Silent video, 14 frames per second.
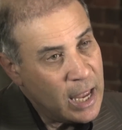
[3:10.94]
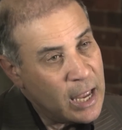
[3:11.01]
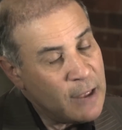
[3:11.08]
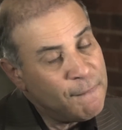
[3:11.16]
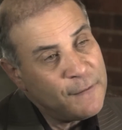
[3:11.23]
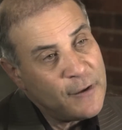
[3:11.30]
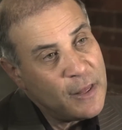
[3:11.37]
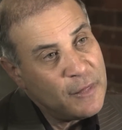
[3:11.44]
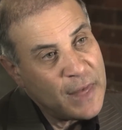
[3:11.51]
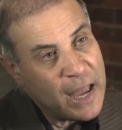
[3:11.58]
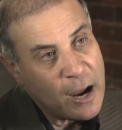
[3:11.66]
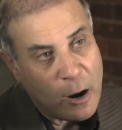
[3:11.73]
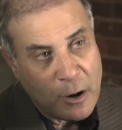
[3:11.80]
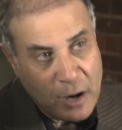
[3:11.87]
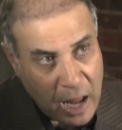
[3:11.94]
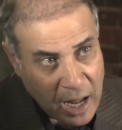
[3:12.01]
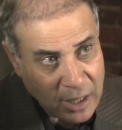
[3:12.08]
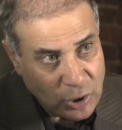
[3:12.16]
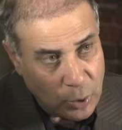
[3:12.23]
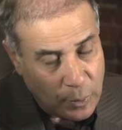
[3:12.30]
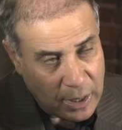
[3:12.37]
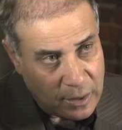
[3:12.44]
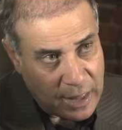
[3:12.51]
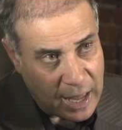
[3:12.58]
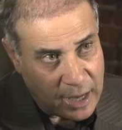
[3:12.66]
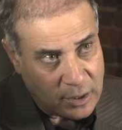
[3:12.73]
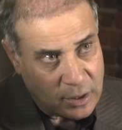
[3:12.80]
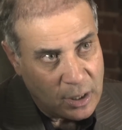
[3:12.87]
If they are not doing
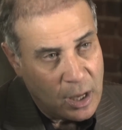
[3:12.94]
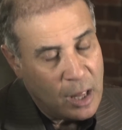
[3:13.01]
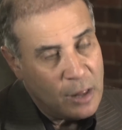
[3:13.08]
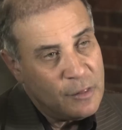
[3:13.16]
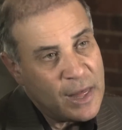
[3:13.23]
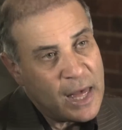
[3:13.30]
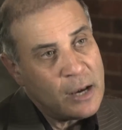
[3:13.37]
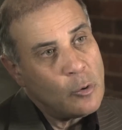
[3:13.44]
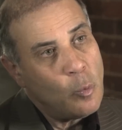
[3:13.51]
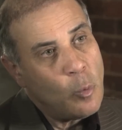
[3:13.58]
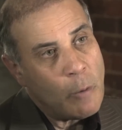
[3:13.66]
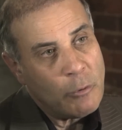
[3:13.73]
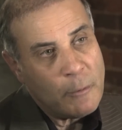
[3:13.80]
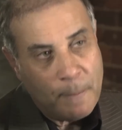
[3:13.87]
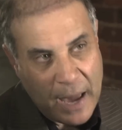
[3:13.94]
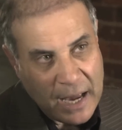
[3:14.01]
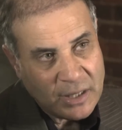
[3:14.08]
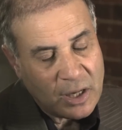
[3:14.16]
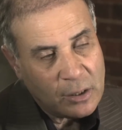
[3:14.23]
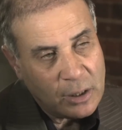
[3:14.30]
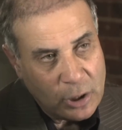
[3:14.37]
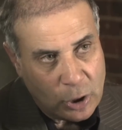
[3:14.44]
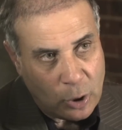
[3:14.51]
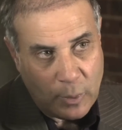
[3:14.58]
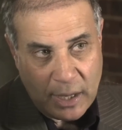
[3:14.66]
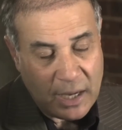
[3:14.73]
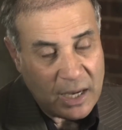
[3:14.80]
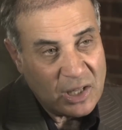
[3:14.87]
that, then what we're basically
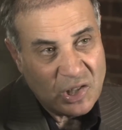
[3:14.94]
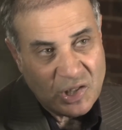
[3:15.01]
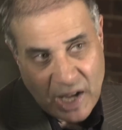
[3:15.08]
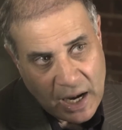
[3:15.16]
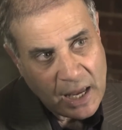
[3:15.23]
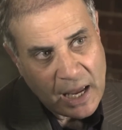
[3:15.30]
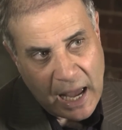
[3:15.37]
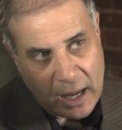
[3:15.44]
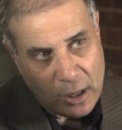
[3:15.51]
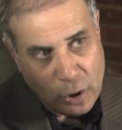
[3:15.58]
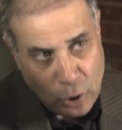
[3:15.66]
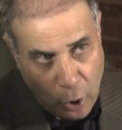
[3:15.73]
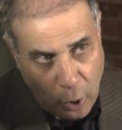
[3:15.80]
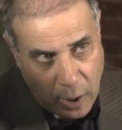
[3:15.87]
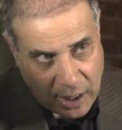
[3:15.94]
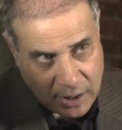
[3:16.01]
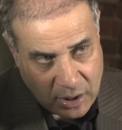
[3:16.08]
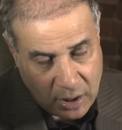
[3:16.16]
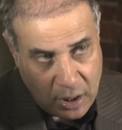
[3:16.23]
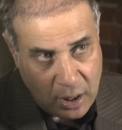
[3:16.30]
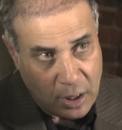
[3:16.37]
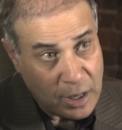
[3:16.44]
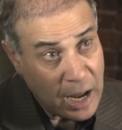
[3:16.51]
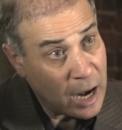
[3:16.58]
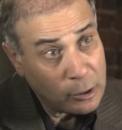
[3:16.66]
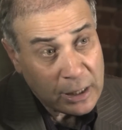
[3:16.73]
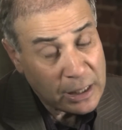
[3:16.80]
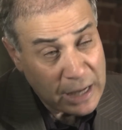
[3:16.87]
doing is setting at naught
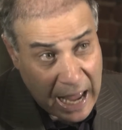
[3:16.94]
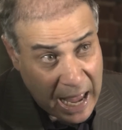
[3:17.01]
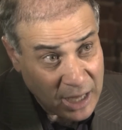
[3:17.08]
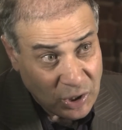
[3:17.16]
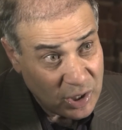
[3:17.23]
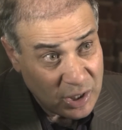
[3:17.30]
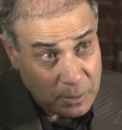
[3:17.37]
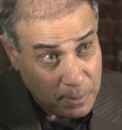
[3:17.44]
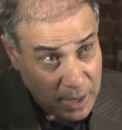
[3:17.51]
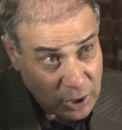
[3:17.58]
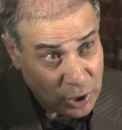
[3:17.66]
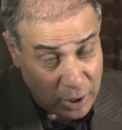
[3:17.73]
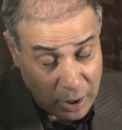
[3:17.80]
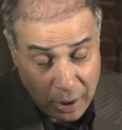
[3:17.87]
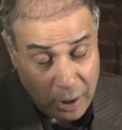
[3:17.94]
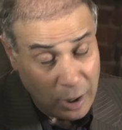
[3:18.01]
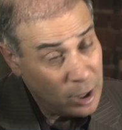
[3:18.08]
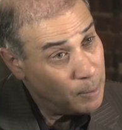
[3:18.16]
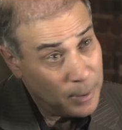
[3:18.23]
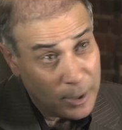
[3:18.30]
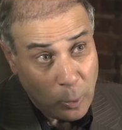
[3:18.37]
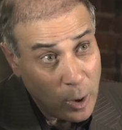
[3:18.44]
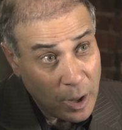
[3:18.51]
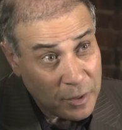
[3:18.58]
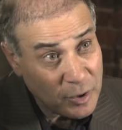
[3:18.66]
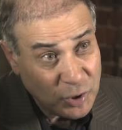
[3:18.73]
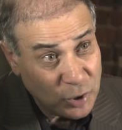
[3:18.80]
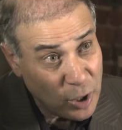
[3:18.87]
not only NASA's mission, but all
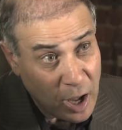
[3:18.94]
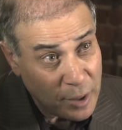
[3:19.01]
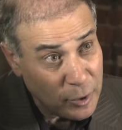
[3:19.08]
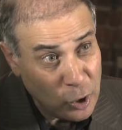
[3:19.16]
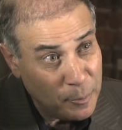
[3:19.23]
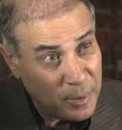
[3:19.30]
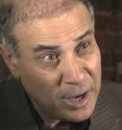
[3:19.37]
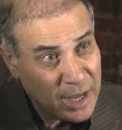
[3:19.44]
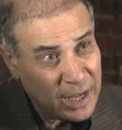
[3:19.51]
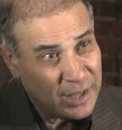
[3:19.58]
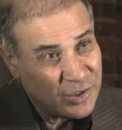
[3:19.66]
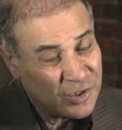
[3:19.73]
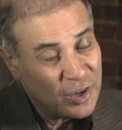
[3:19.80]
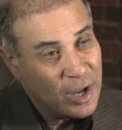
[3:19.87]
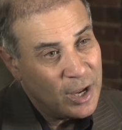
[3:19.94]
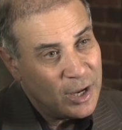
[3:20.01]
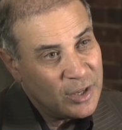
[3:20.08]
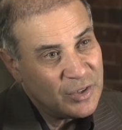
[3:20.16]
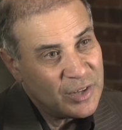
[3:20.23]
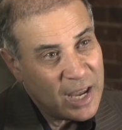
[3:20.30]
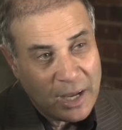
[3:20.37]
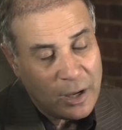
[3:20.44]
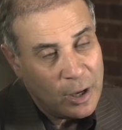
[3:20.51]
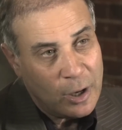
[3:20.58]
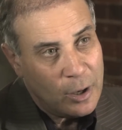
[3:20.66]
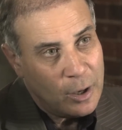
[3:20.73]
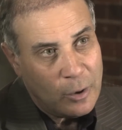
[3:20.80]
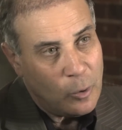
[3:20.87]
those other human needs. It's saying
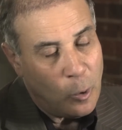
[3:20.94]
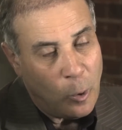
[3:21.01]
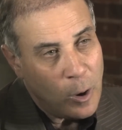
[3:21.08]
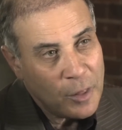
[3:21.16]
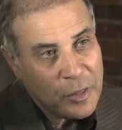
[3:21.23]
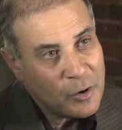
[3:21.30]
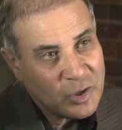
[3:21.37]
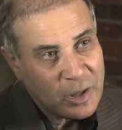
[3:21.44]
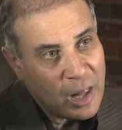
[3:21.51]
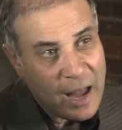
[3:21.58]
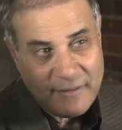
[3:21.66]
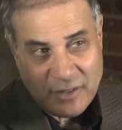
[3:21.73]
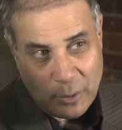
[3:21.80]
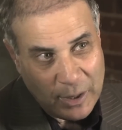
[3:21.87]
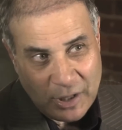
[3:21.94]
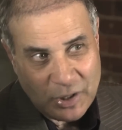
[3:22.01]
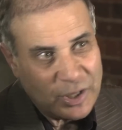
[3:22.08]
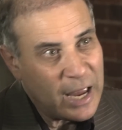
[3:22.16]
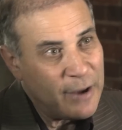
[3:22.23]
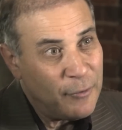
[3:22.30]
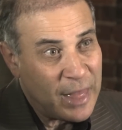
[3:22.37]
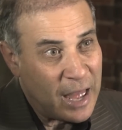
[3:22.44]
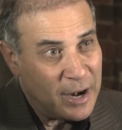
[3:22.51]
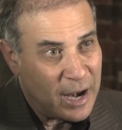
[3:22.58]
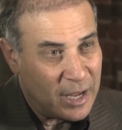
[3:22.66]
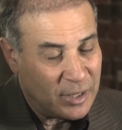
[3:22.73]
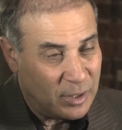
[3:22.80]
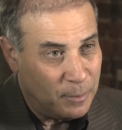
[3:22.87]
all those lives that we could save with that
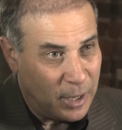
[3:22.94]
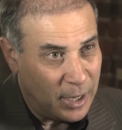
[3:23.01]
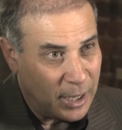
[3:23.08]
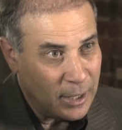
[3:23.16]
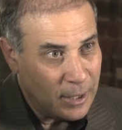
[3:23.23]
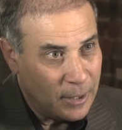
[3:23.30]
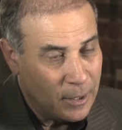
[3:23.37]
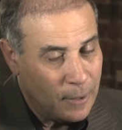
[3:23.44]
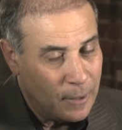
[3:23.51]
NASA money,